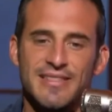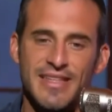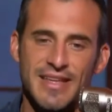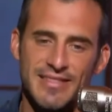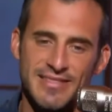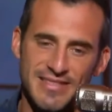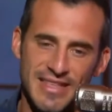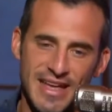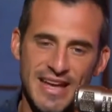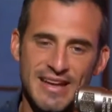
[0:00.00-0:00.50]

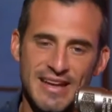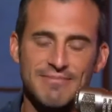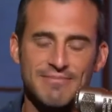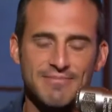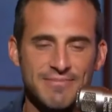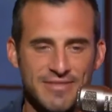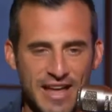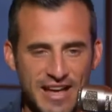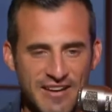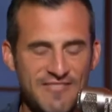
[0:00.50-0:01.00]
That
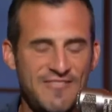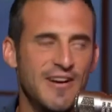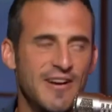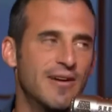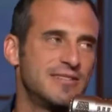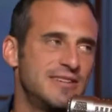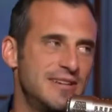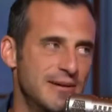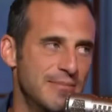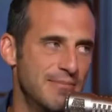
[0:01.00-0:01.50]
they
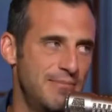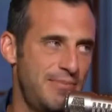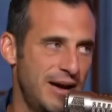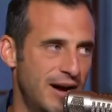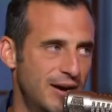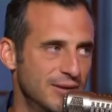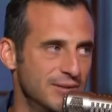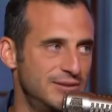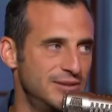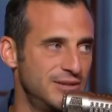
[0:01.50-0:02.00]
felt
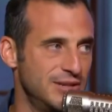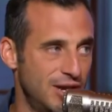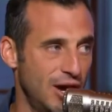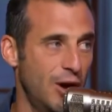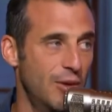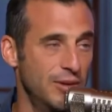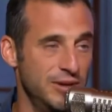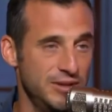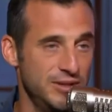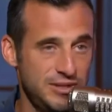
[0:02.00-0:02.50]
compelled to
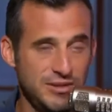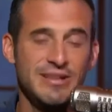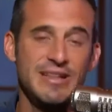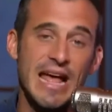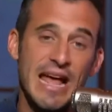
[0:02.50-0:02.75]
go, and